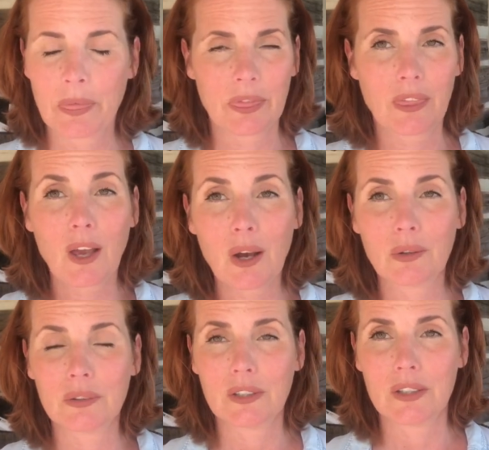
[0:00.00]

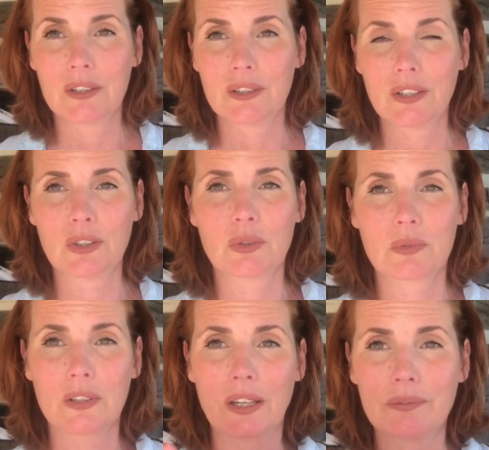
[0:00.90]
No, Jesus
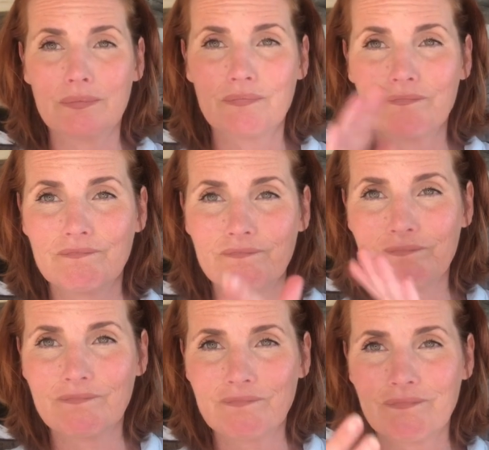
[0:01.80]
was like,
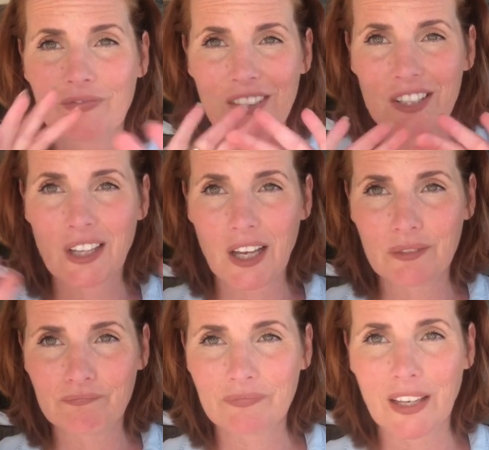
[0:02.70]
it's
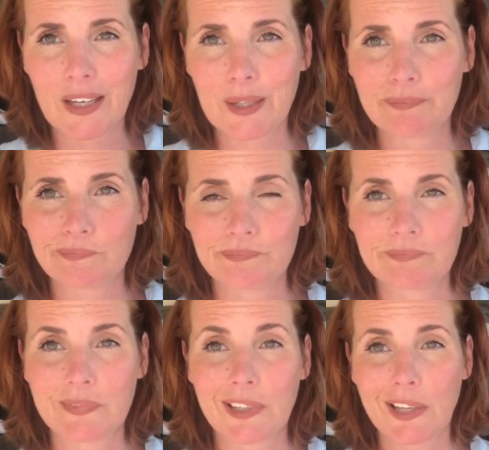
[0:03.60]
done. Get up.
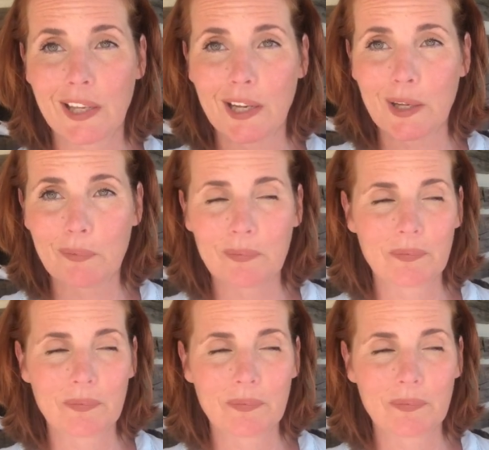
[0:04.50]
Get up.